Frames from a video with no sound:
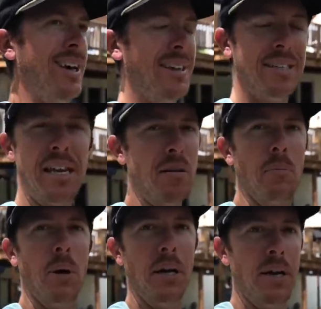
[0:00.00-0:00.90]
not deep,
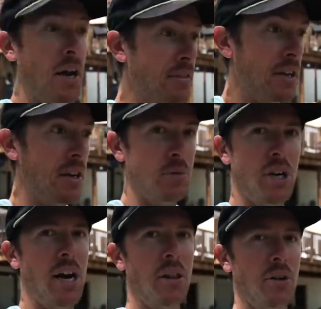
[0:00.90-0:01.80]
but nothing up
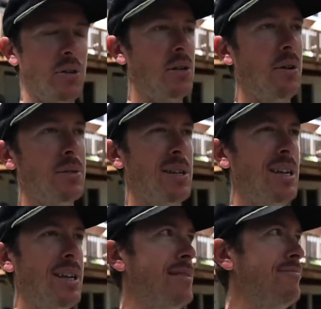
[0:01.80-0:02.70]
shallow. So I was
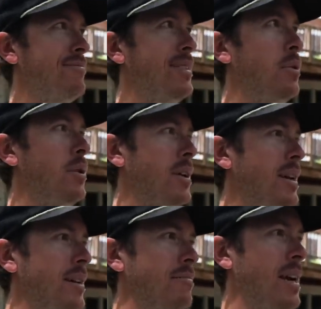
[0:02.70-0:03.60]
thinking I wasn't
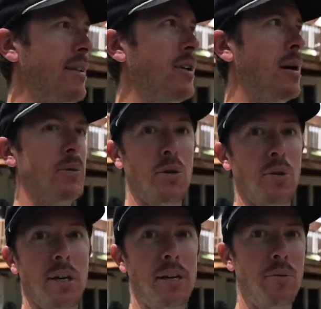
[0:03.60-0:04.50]
going to have an
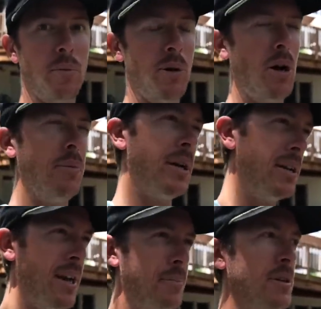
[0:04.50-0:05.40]
opportunity with a bow, but I
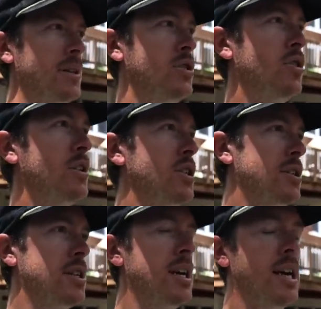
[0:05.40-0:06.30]
kept it in the truck just in